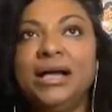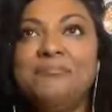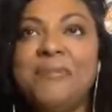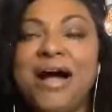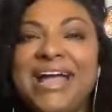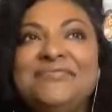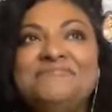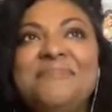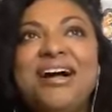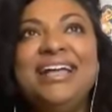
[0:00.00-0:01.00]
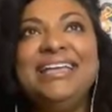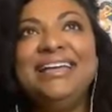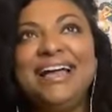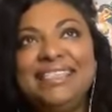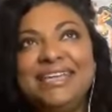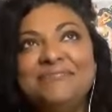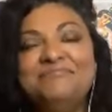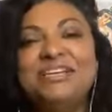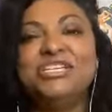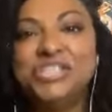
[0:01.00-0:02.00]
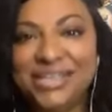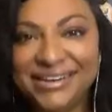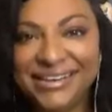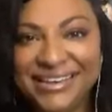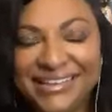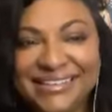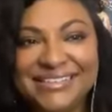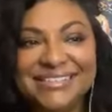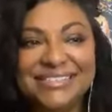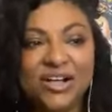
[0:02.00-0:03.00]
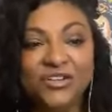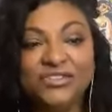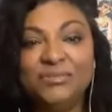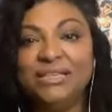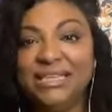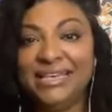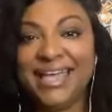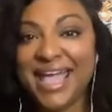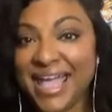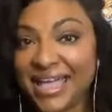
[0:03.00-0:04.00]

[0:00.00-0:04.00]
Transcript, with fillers: my my i think mission is ultimately